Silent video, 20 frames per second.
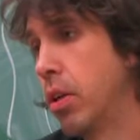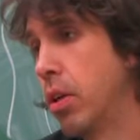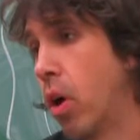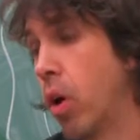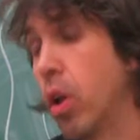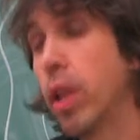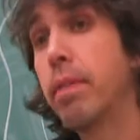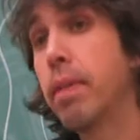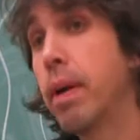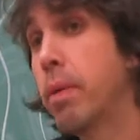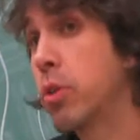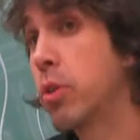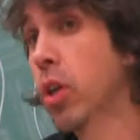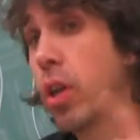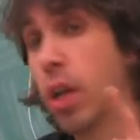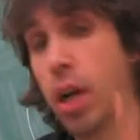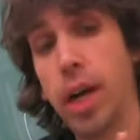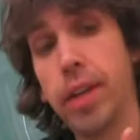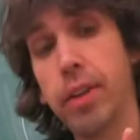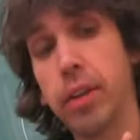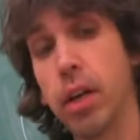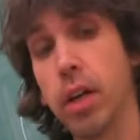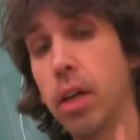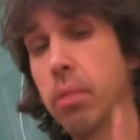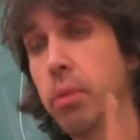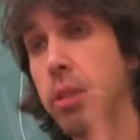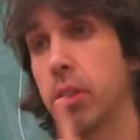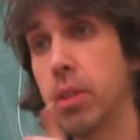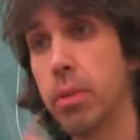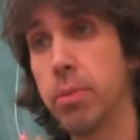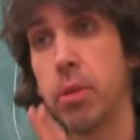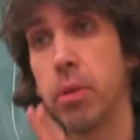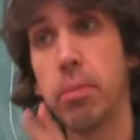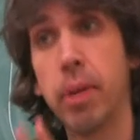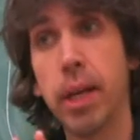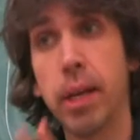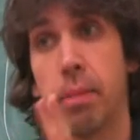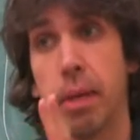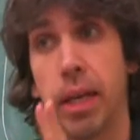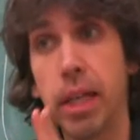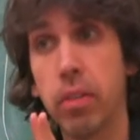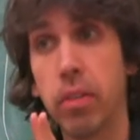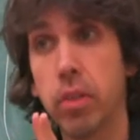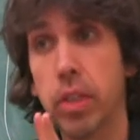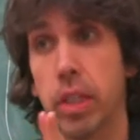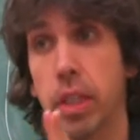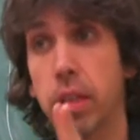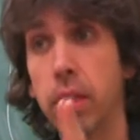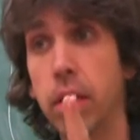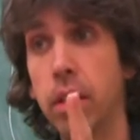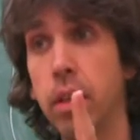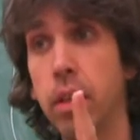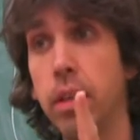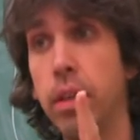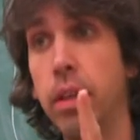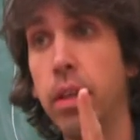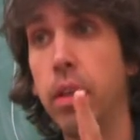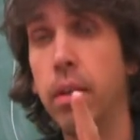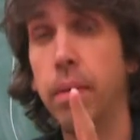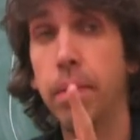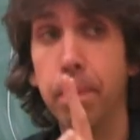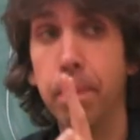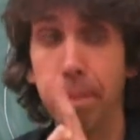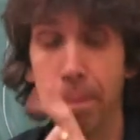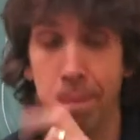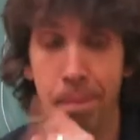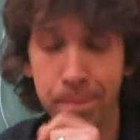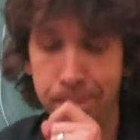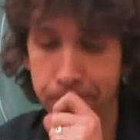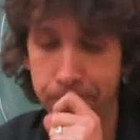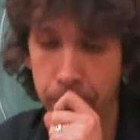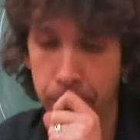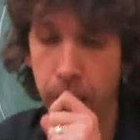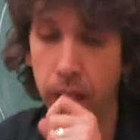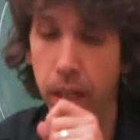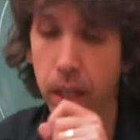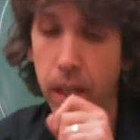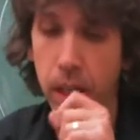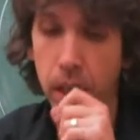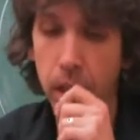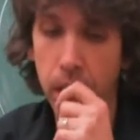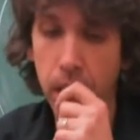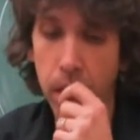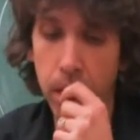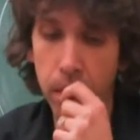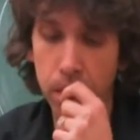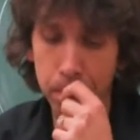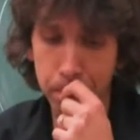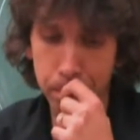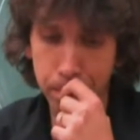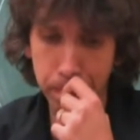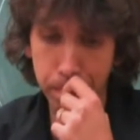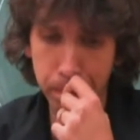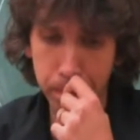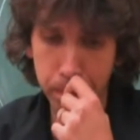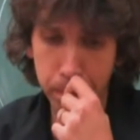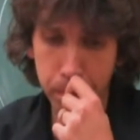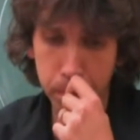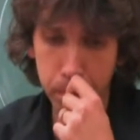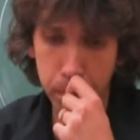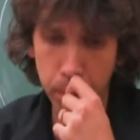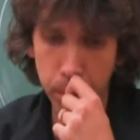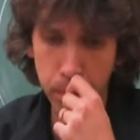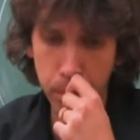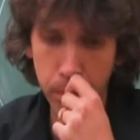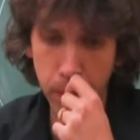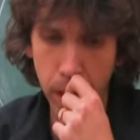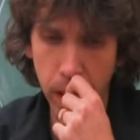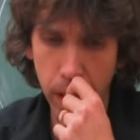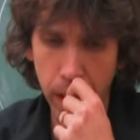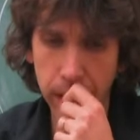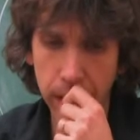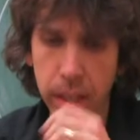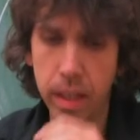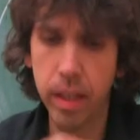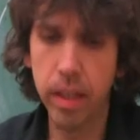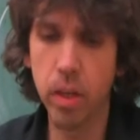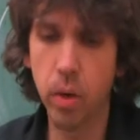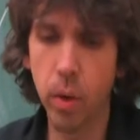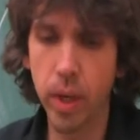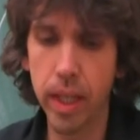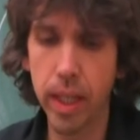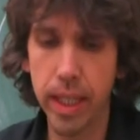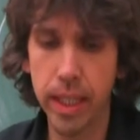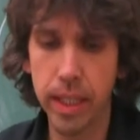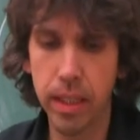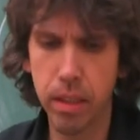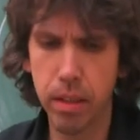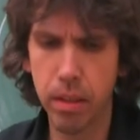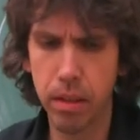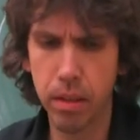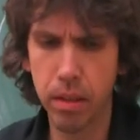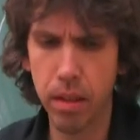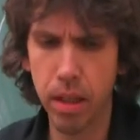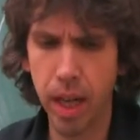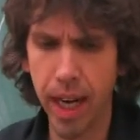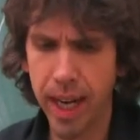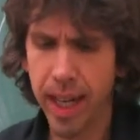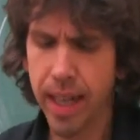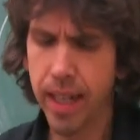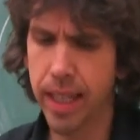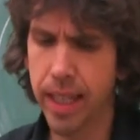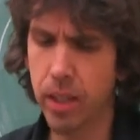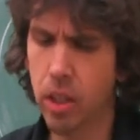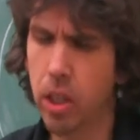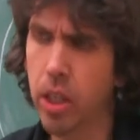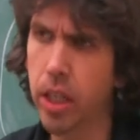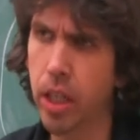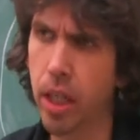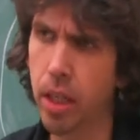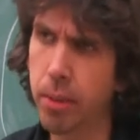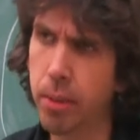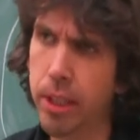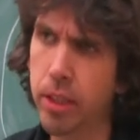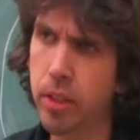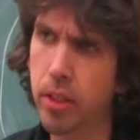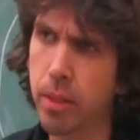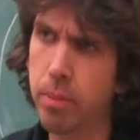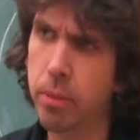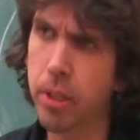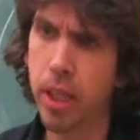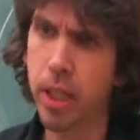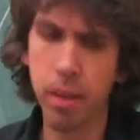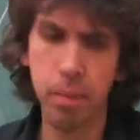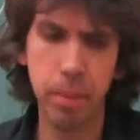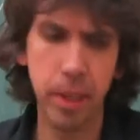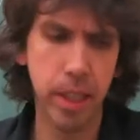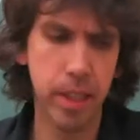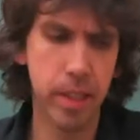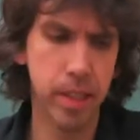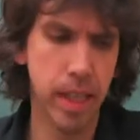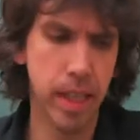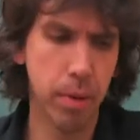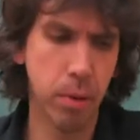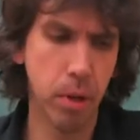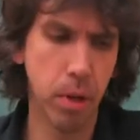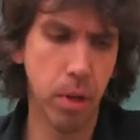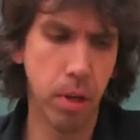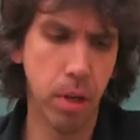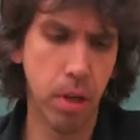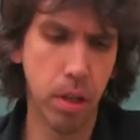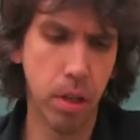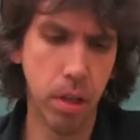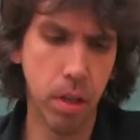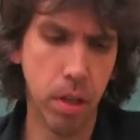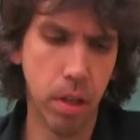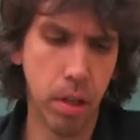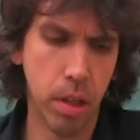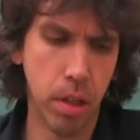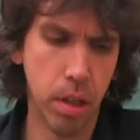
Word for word: all I read was either comic strips or Mad Magazine. Oh yeah, yeah. Um, and you know, I liked I kind of liked all the comic strips because they were all